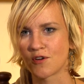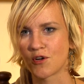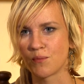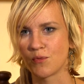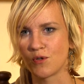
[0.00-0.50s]

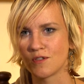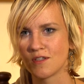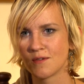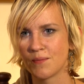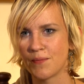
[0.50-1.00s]
Yeah,
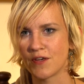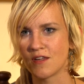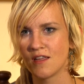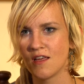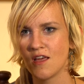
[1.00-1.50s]
so I
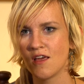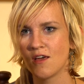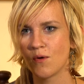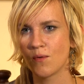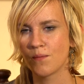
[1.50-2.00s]

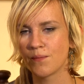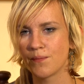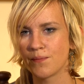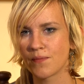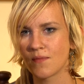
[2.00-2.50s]
understandable
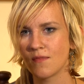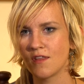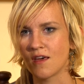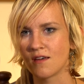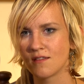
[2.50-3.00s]
struck out
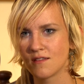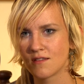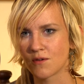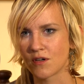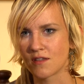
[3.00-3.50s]
on my
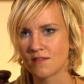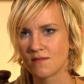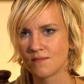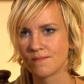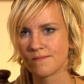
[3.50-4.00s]
solo path.